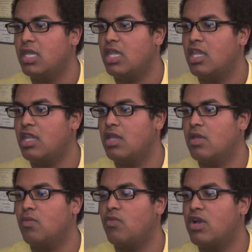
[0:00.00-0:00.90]

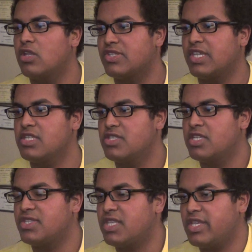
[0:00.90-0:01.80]
And one of the
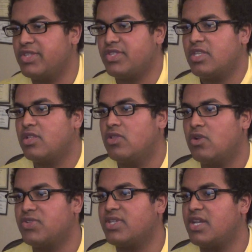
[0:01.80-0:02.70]
citizens says,
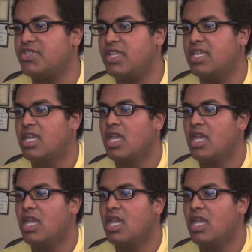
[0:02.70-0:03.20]
Lord Sanji,